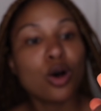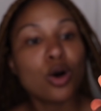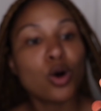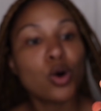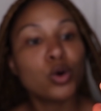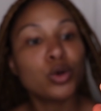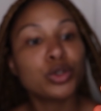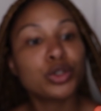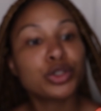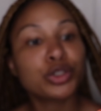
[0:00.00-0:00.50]

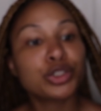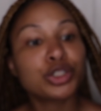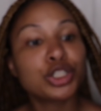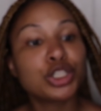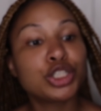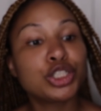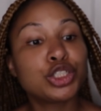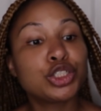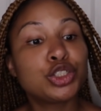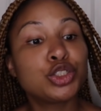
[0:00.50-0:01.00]

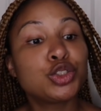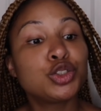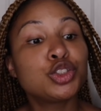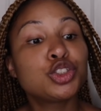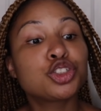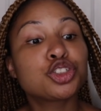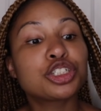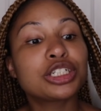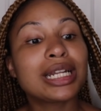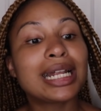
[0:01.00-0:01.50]
odor
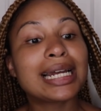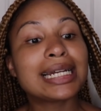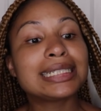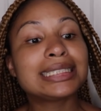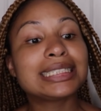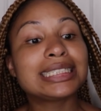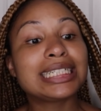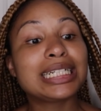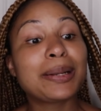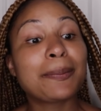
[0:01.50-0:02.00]

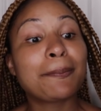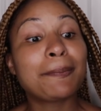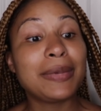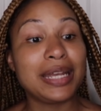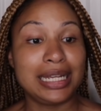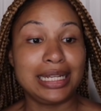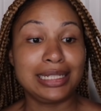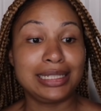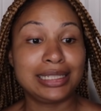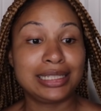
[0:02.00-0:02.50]
neutralizing
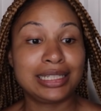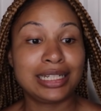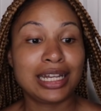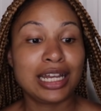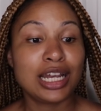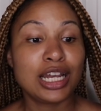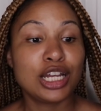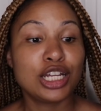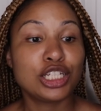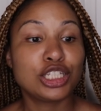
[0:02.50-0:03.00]
mist.
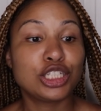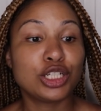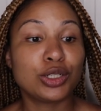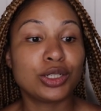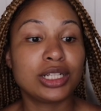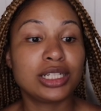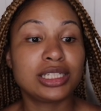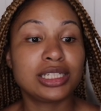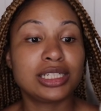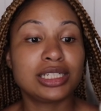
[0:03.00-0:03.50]
So
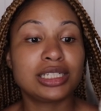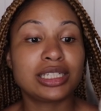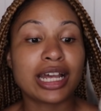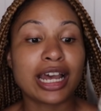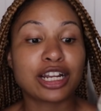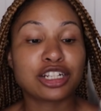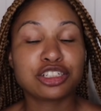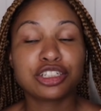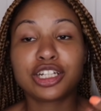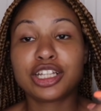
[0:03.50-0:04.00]
this is
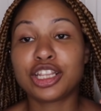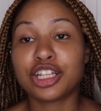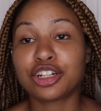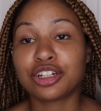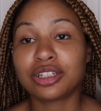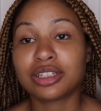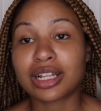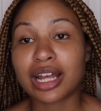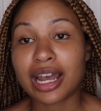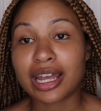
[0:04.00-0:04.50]
actually
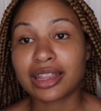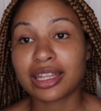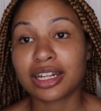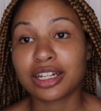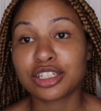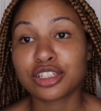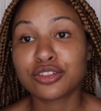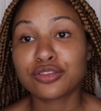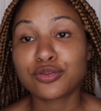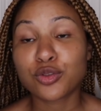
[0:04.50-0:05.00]
their line
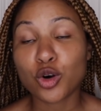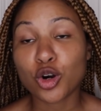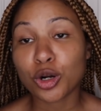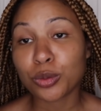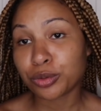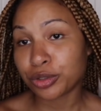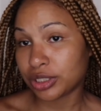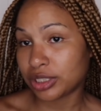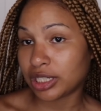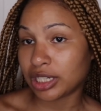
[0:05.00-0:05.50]
that is
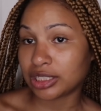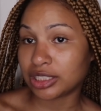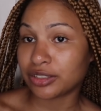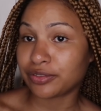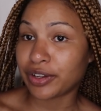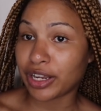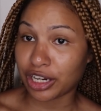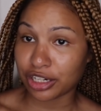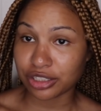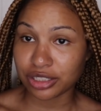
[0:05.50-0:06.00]
for
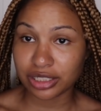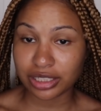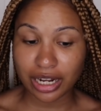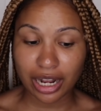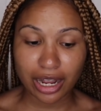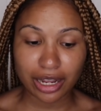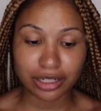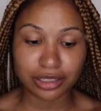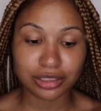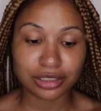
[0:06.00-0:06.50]
protective
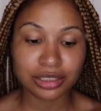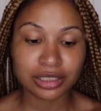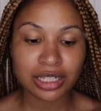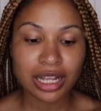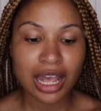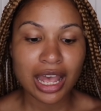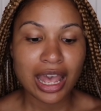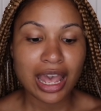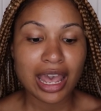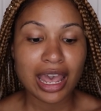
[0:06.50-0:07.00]

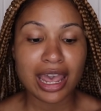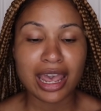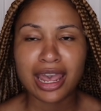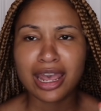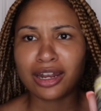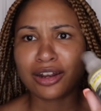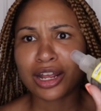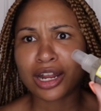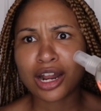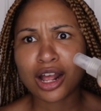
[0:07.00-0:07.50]
hairstyles,
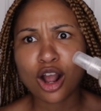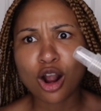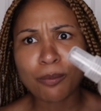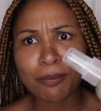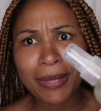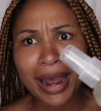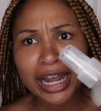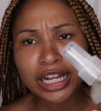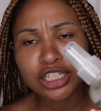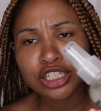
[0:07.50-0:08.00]
and at
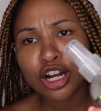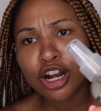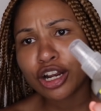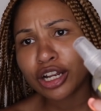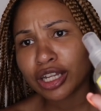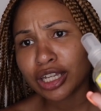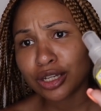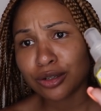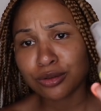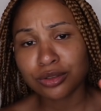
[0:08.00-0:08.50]
my
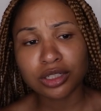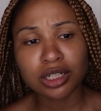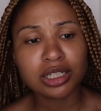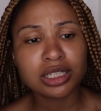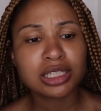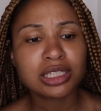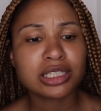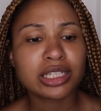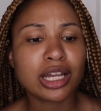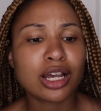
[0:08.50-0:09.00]
Target it was
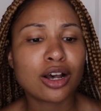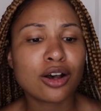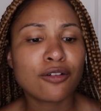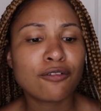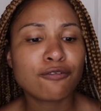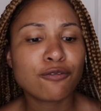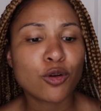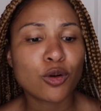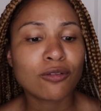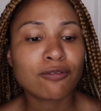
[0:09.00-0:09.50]
on sale
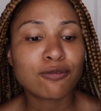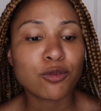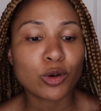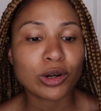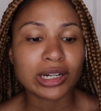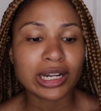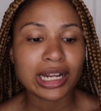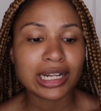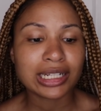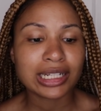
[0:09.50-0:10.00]
for
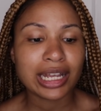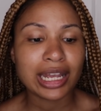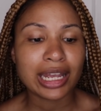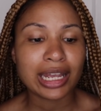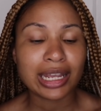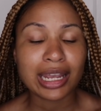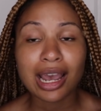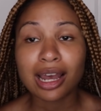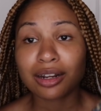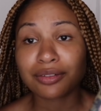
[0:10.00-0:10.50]

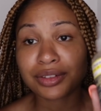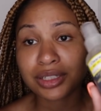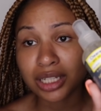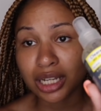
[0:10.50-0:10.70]
$4.98 out of